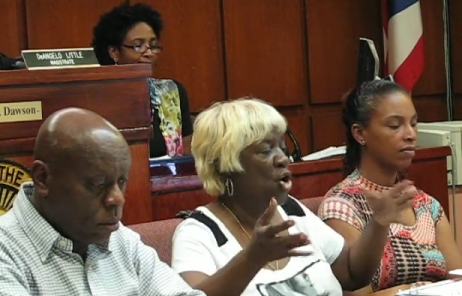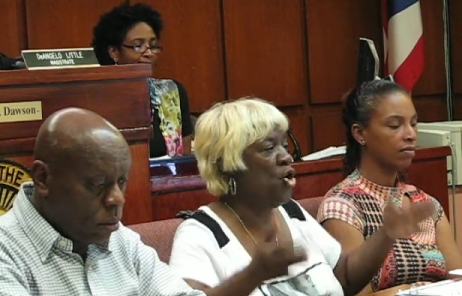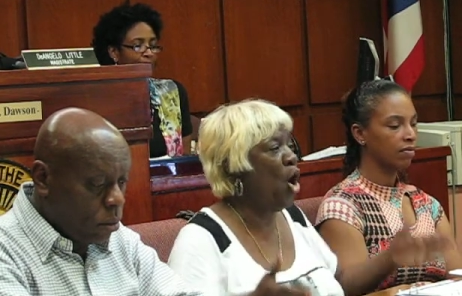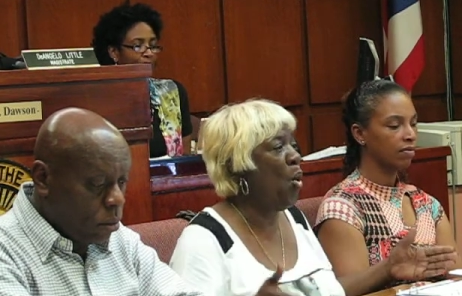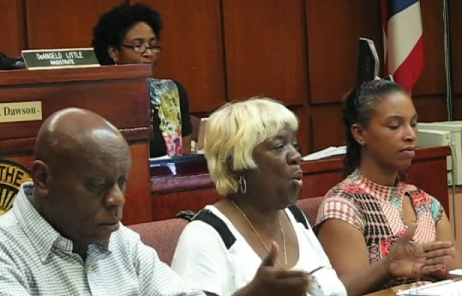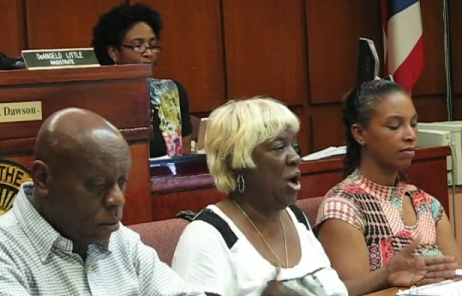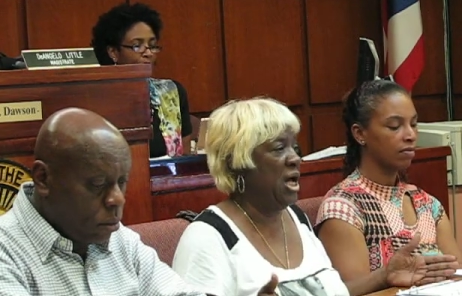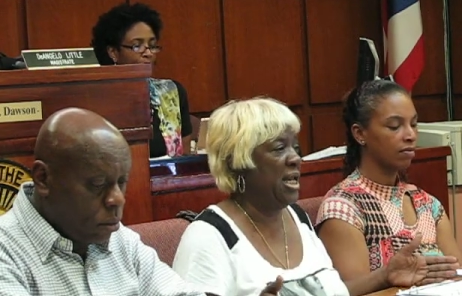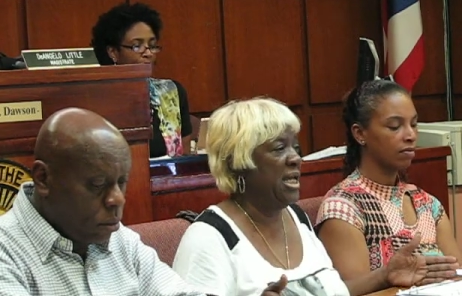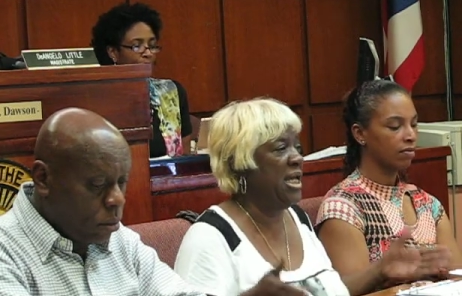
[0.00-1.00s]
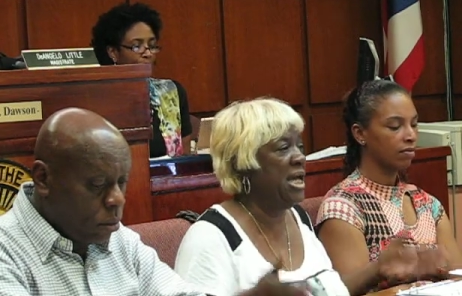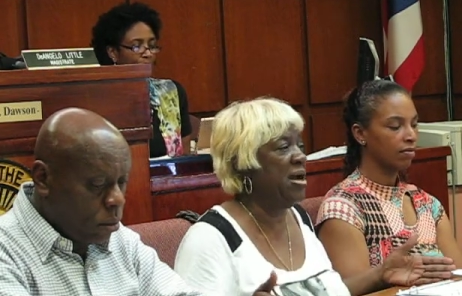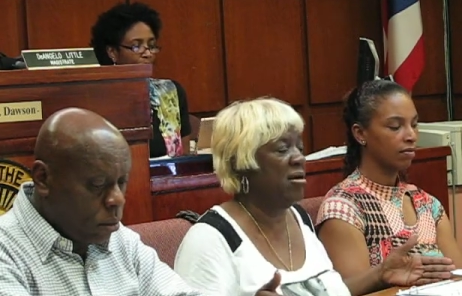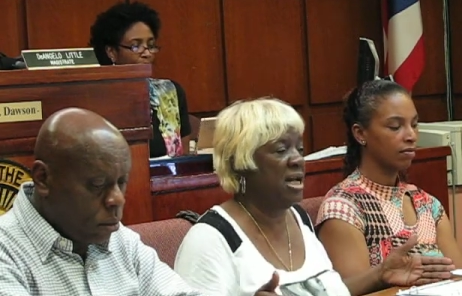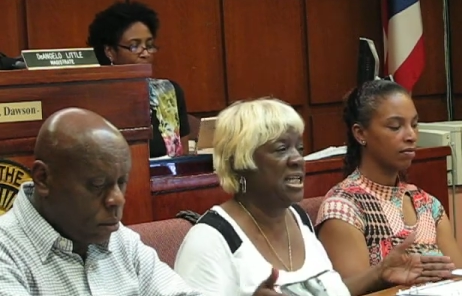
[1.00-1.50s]
Speaker 1: No one
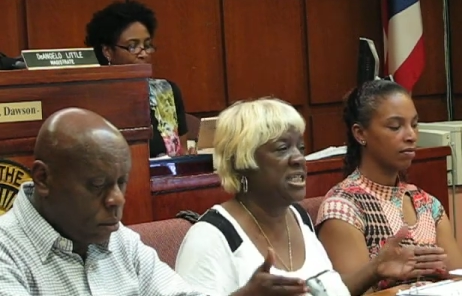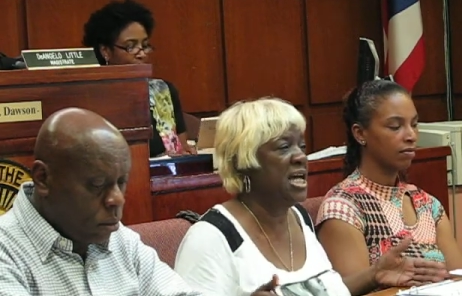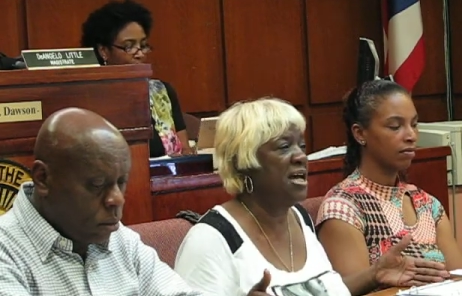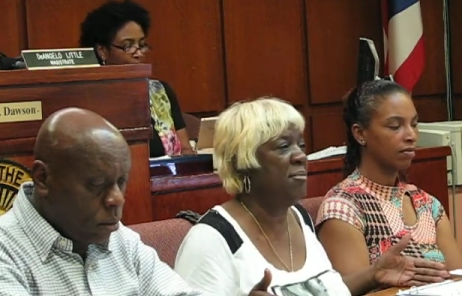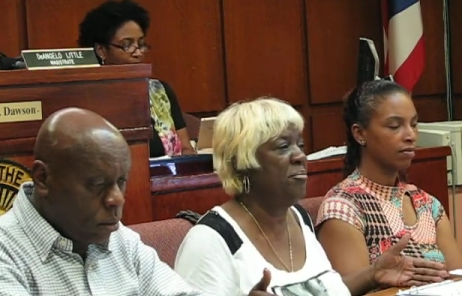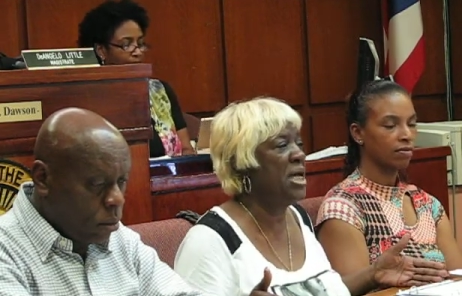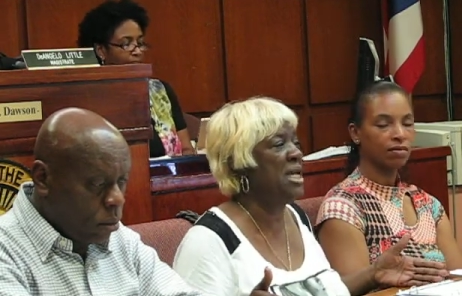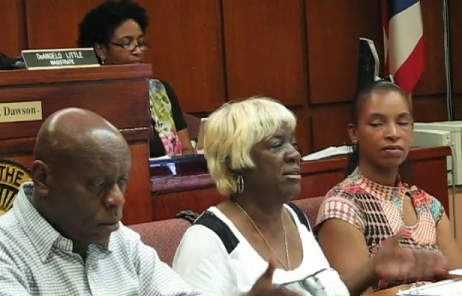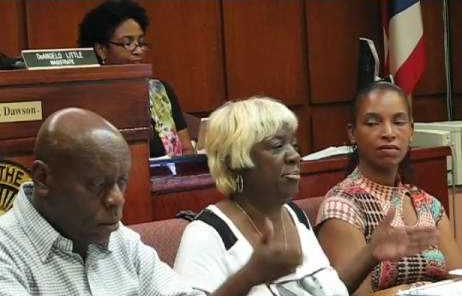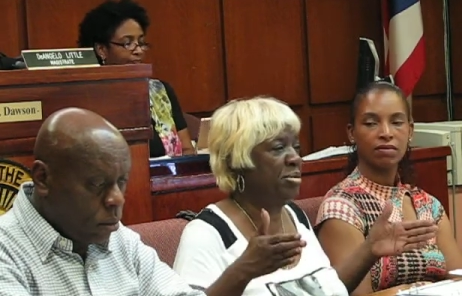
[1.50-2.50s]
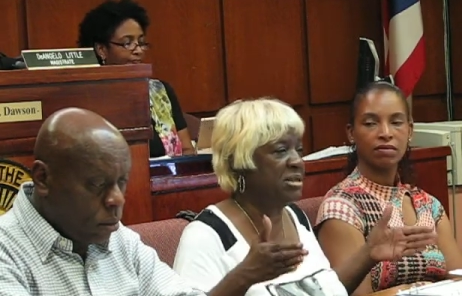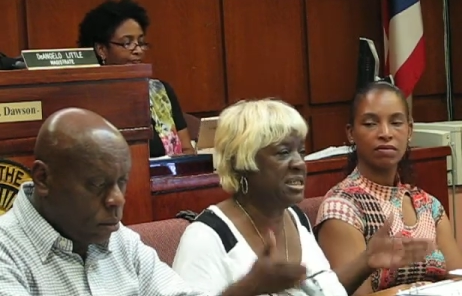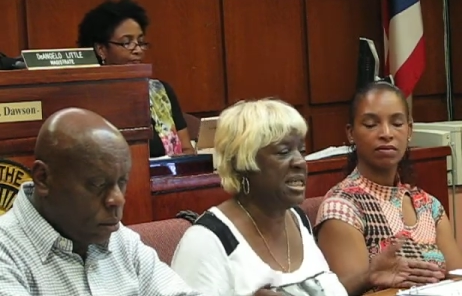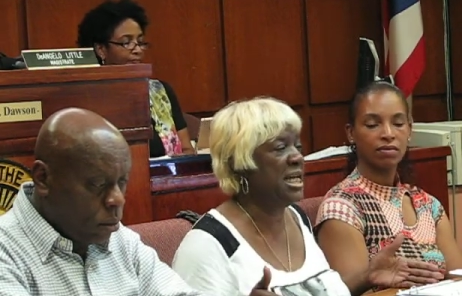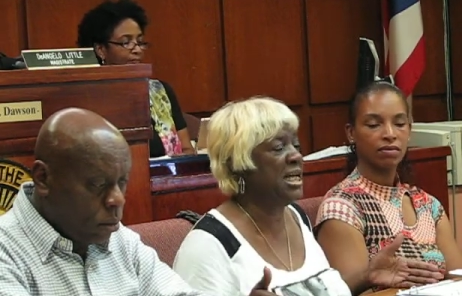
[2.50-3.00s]
here can tell me the
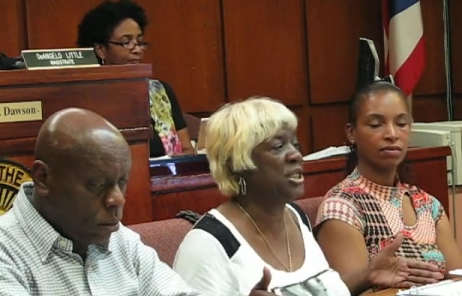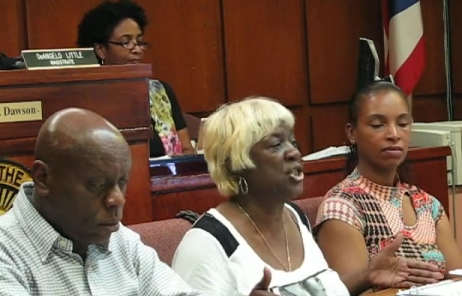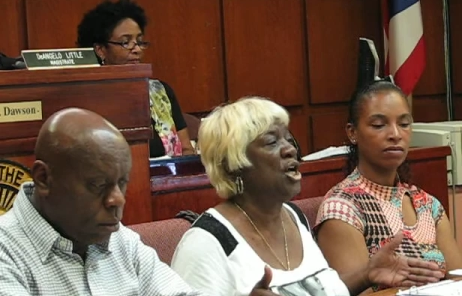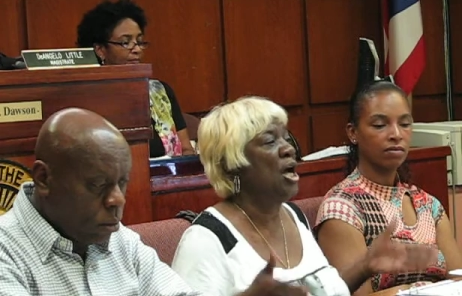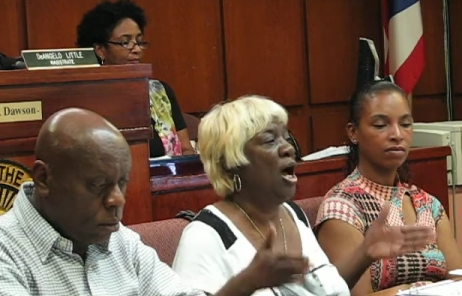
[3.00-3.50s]
percentage